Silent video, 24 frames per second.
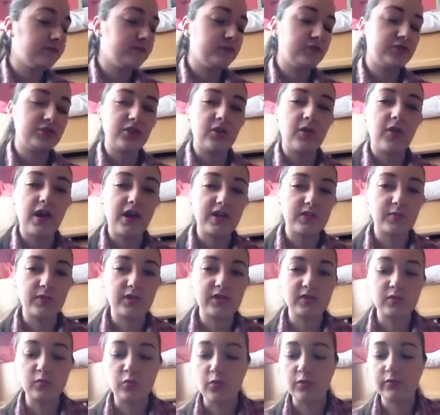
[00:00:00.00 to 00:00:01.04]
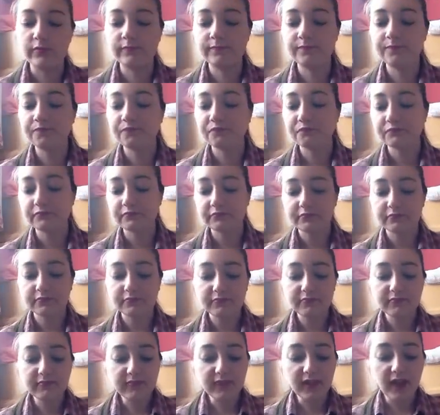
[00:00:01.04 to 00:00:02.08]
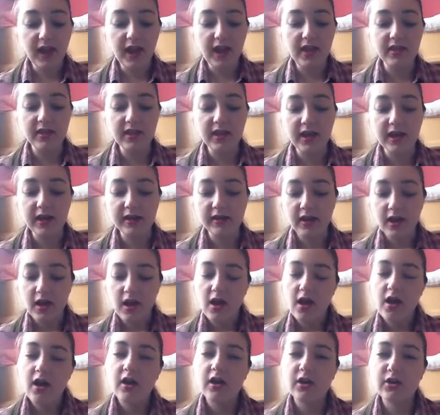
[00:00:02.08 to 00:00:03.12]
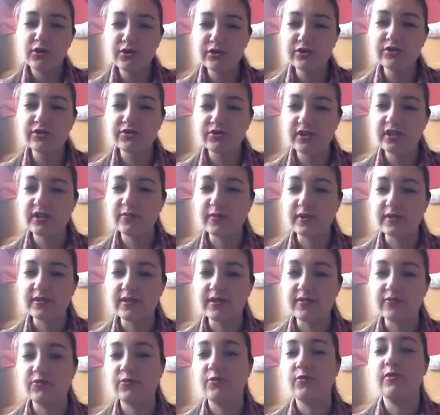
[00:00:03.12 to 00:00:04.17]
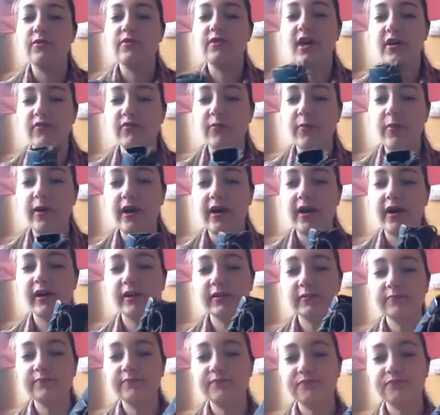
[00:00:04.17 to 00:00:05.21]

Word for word: So I had to buy some more. And then I also treated myself to another pair,